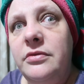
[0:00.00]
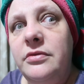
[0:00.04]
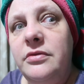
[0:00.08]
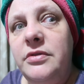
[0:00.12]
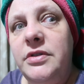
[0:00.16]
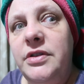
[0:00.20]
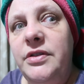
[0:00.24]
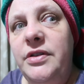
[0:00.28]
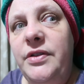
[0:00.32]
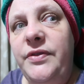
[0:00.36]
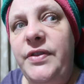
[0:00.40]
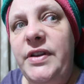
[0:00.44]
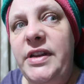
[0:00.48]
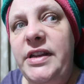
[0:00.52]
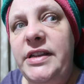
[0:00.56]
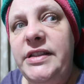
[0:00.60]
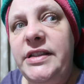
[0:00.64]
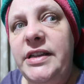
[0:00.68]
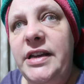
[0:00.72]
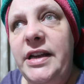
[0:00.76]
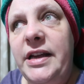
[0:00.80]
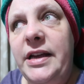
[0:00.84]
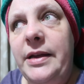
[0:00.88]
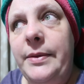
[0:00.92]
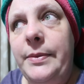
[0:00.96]
Don't know if anything's
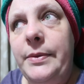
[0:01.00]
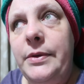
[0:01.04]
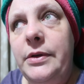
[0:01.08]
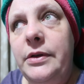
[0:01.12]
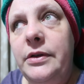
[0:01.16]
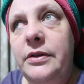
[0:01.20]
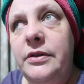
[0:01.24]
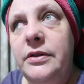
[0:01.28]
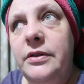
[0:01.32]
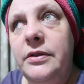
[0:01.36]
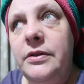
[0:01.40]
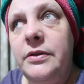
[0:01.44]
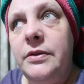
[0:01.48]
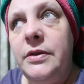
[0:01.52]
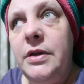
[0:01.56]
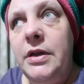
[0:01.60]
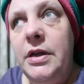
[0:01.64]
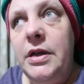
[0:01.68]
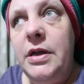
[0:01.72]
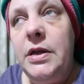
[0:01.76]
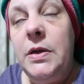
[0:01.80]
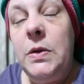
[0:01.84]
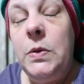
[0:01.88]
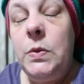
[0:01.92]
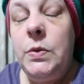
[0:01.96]
going to happen.
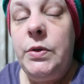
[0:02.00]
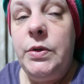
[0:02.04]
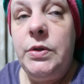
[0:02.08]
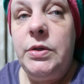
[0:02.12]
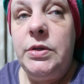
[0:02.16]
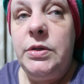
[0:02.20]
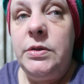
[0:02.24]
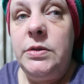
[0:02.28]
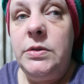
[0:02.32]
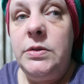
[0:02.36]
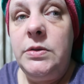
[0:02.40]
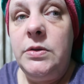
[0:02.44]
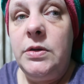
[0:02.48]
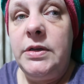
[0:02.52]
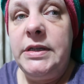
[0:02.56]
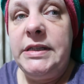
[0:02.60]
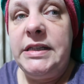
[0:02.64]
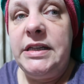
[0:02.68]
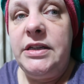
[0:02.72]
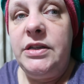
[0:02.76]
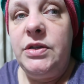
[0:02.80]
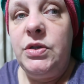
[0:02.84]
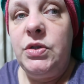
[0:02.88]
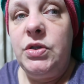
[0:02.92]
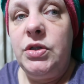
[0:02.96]
Although the
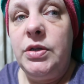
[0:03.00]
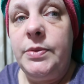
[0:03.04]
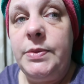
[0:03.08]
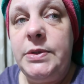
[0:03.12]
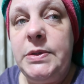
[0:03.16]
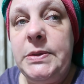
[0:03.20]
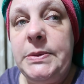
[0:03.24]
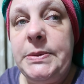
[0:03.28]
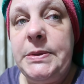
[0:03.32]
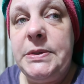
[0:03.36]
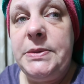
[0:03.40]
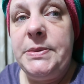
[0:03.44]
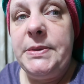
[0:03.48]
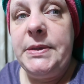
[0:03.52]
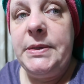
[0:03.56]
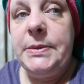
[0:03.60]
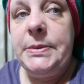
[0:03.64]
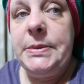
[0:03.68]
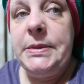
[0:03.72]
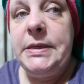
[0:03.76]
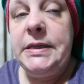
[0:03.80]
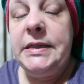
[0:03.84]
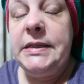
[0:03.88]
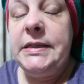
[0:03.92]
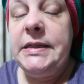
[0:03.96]
non-essential shops are supposed to be
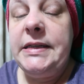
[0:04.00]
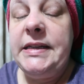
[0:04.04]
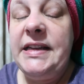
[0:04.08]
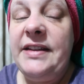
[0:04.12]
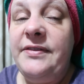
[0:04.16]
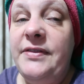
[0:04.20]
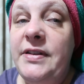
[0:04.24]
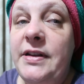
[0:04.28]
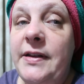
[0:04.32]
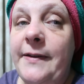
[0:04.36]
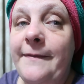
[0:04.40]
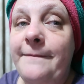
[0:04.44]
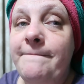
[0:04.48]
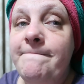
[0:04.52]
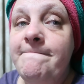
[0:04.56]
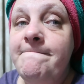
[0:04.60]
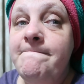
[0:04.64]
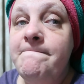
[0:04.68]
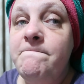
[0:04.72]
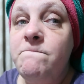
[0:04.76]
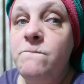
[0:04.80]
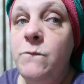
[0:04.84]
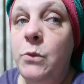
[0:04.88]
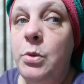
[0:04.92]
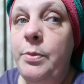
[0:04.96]
opening, so you never know.
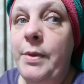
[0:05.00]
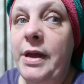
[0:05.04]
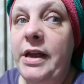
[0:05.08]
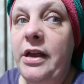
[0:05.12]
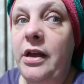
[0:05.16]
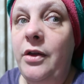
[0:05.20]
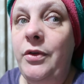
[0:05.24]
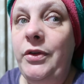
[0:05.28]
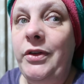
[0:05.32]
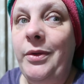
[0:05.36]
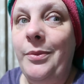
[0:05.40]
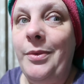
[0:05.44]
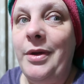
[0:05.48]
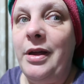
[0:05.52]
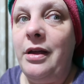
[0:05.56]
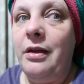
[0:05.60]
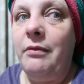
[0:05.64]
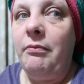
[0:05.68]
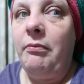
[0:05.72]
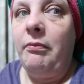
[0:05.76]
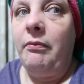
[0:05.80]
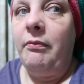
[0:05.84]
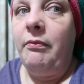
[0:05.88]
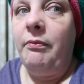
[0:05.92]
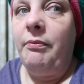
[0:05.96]
You might go somewhere,
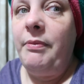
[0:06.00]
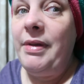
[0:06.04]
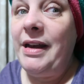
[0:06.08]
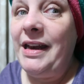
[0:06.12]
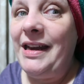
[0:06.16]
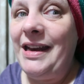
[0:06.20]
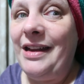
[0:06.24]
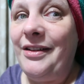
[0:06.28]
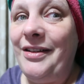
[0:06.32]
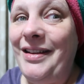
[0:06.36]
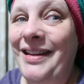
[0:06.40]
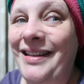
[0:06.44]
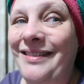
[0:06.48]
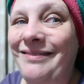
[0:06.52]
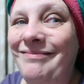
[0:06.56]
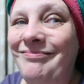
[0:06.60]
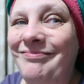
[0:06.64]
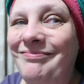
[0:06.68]
but I doubt it.